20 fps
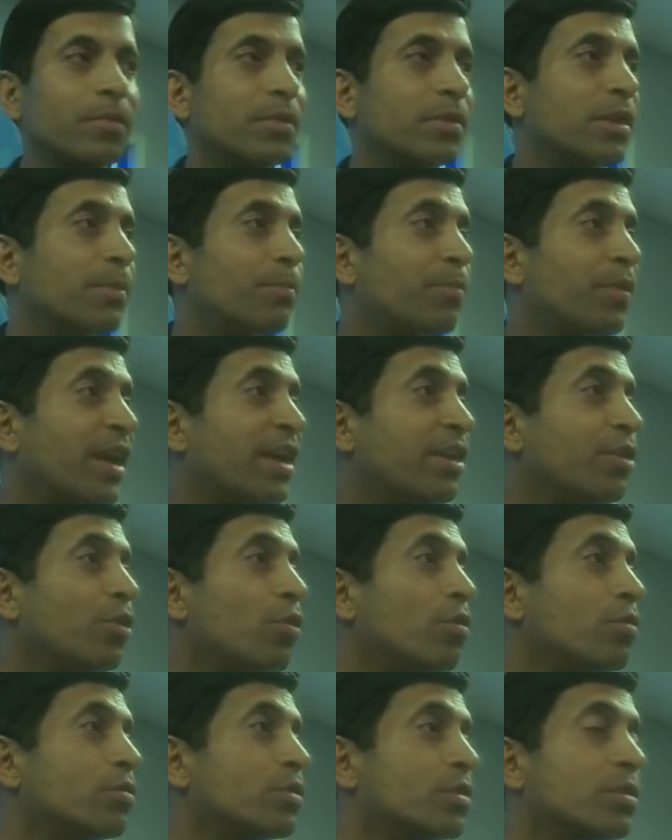The brain
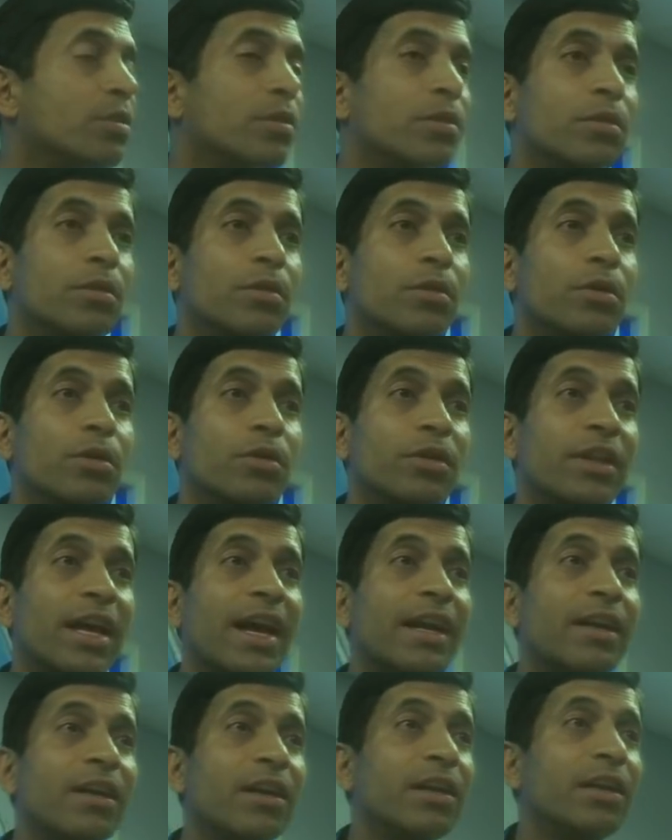knows
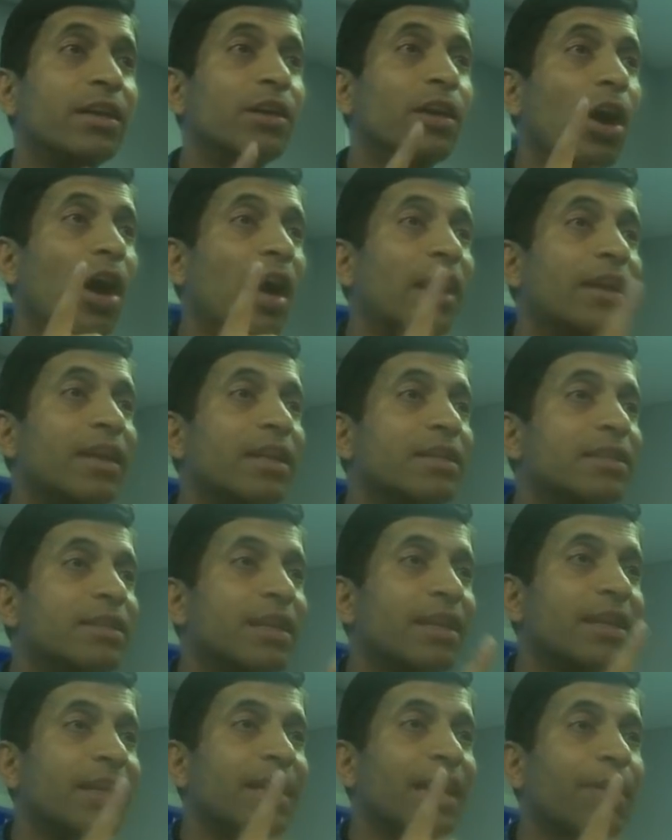that
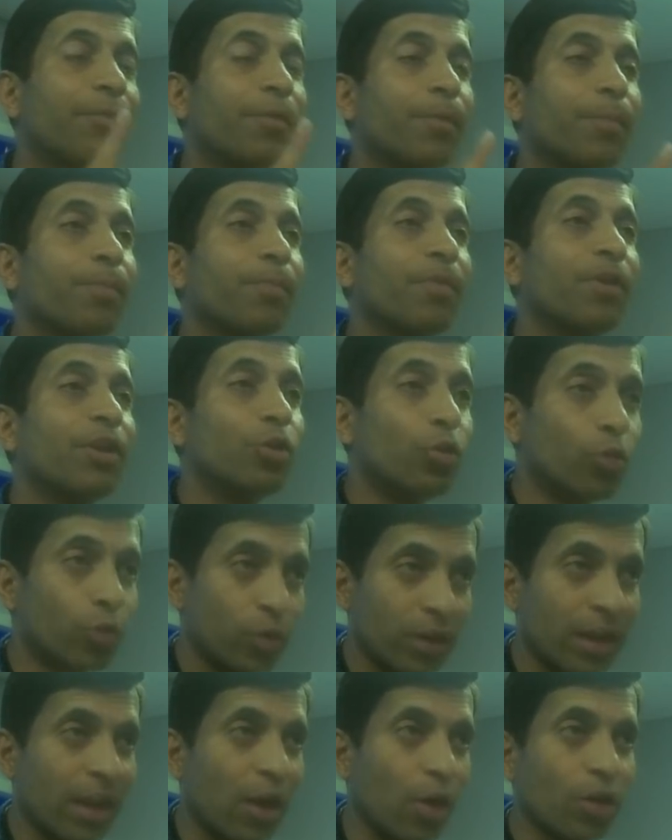unnecessary
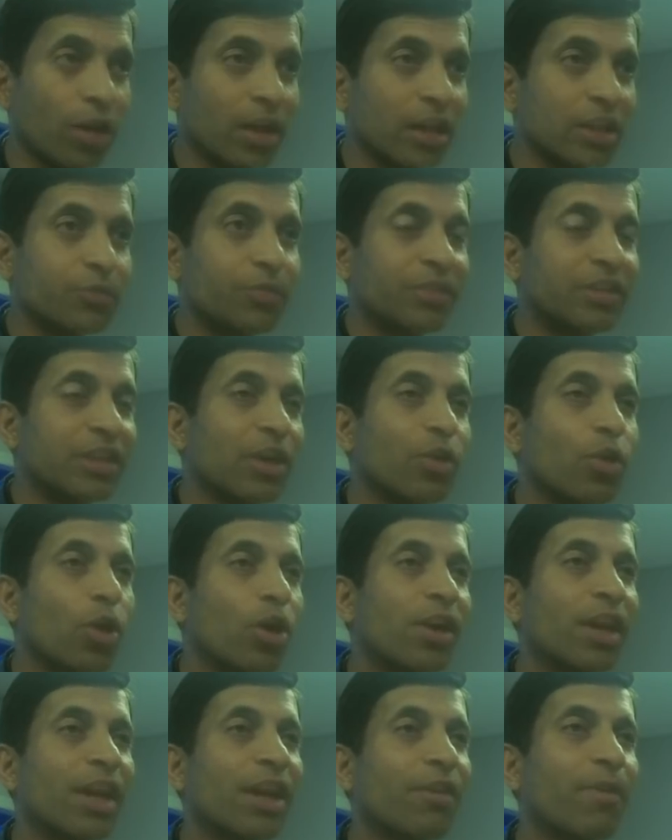organs which are
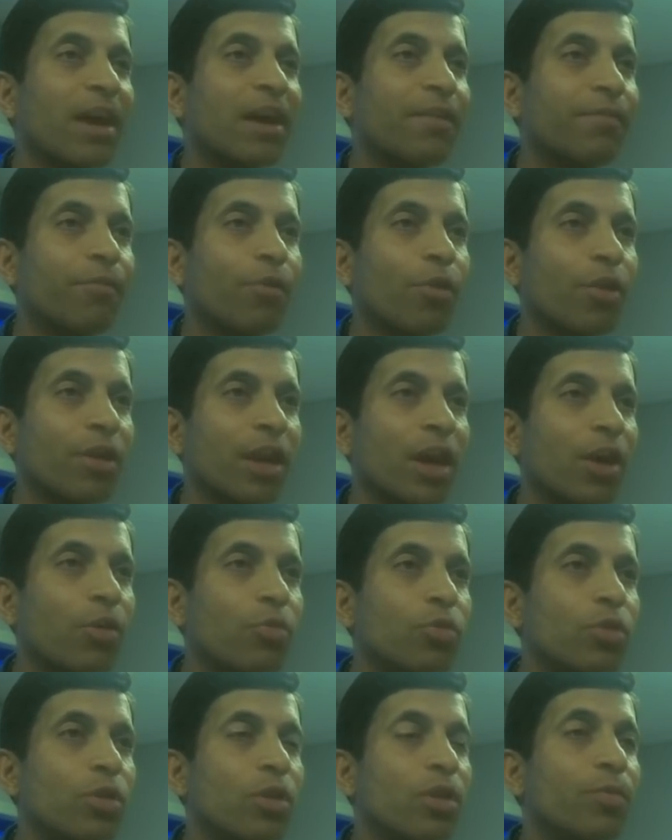not required for
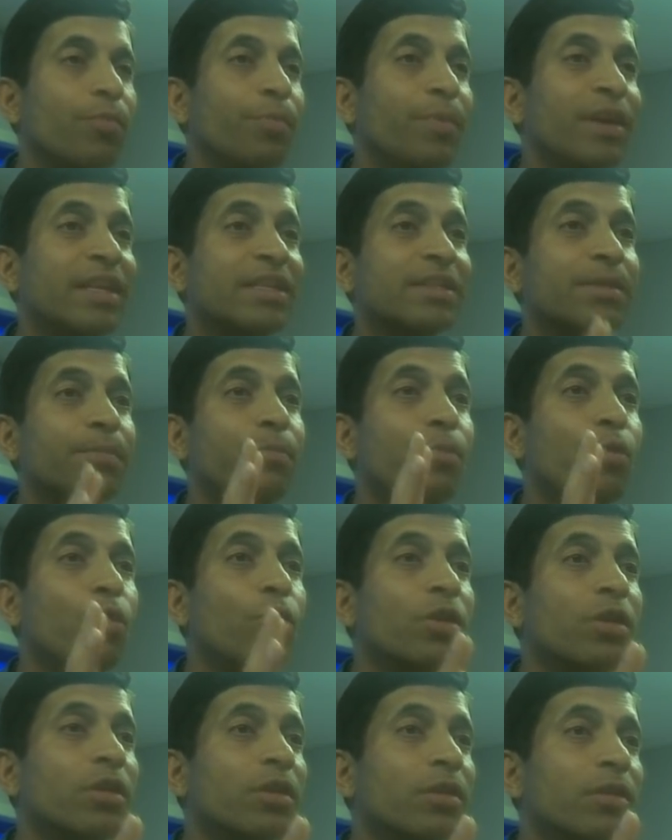now means more